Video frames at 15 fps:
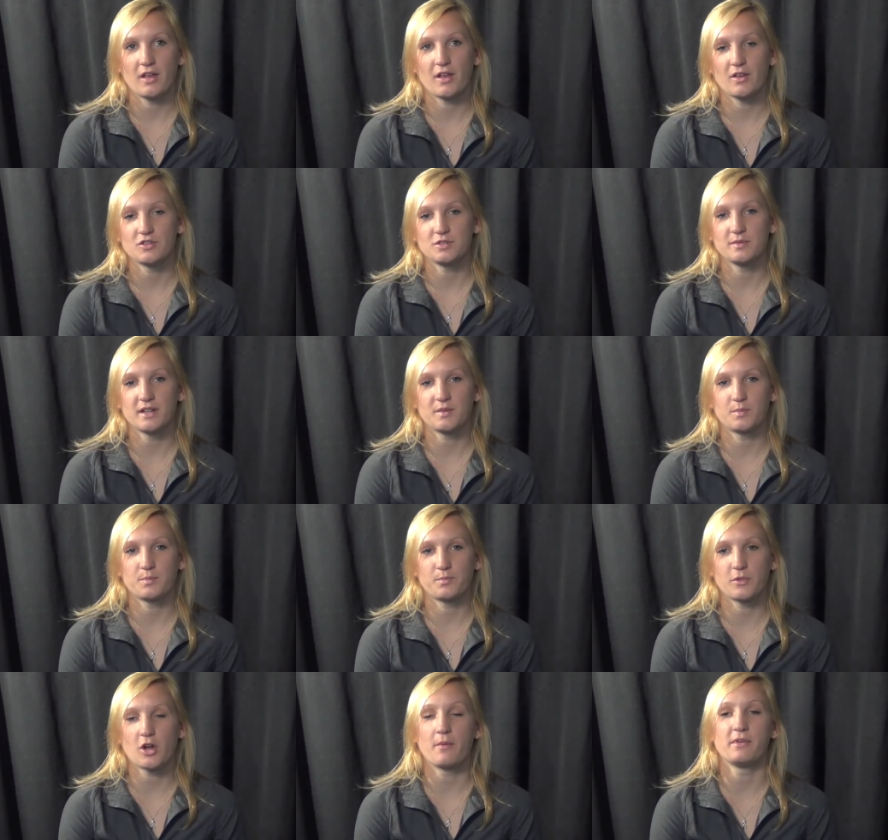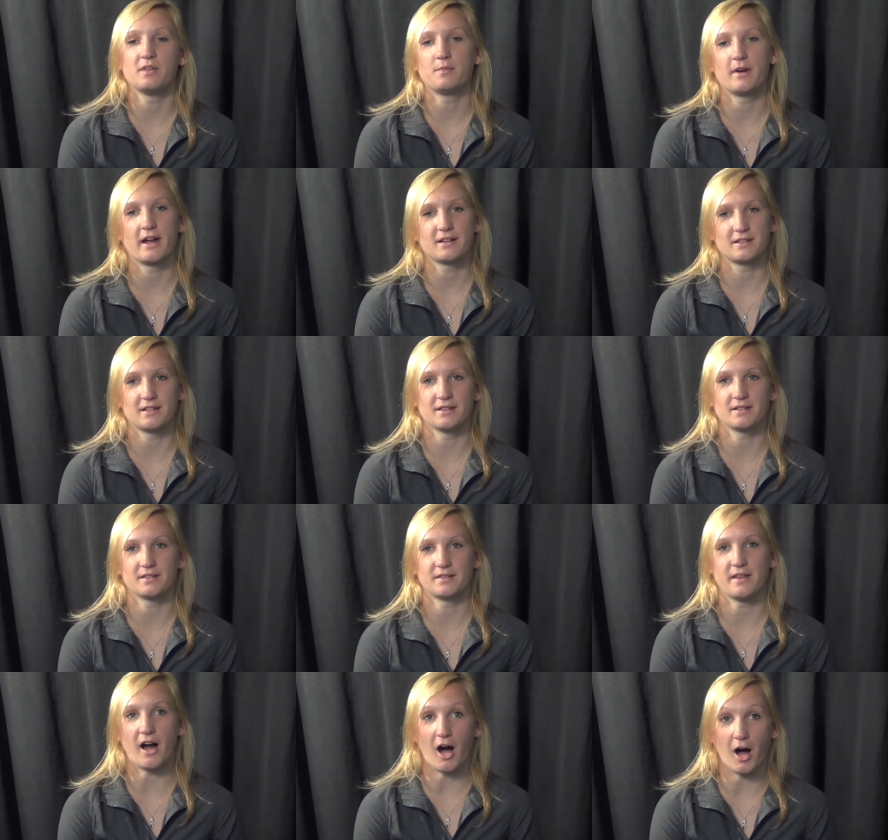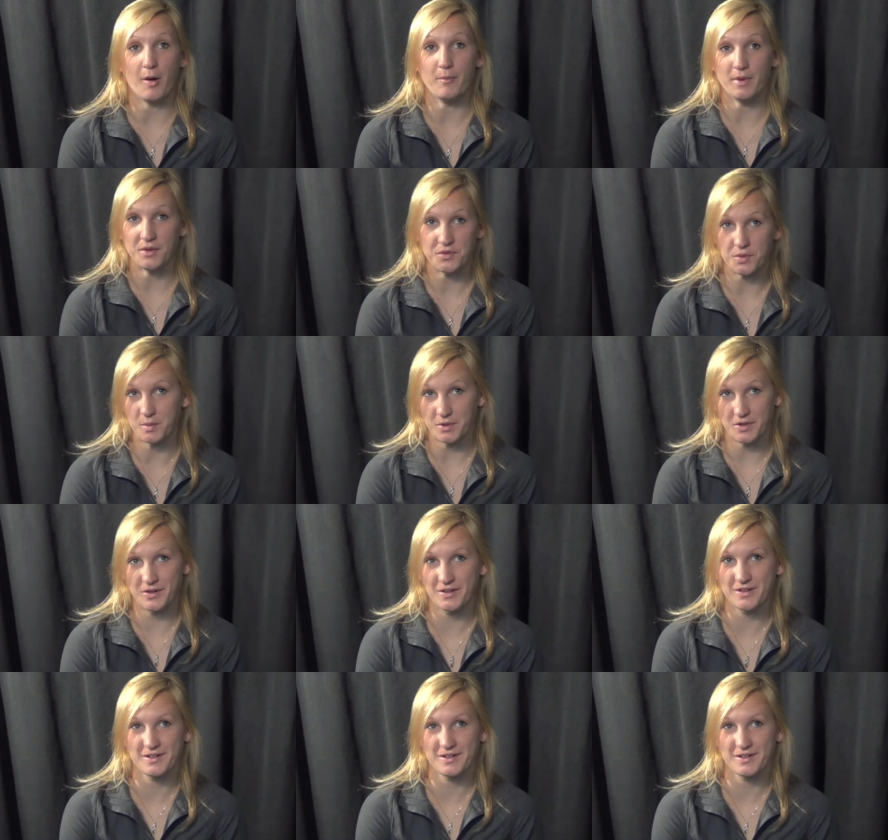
She makes coming to practice not miserable.